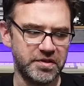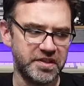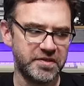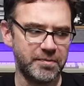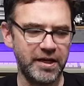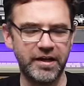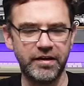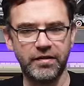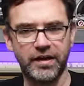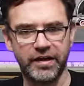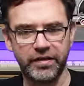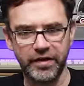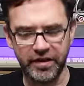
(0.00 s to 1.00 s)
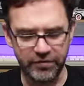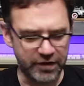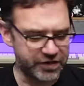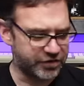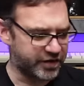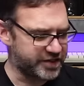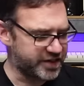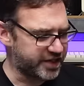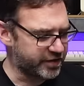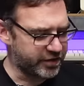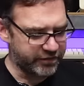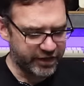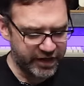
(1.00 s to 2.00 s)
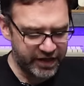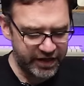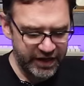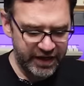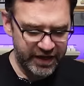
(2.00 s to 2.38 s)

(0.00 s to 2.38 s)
a display like the RetroTINK over there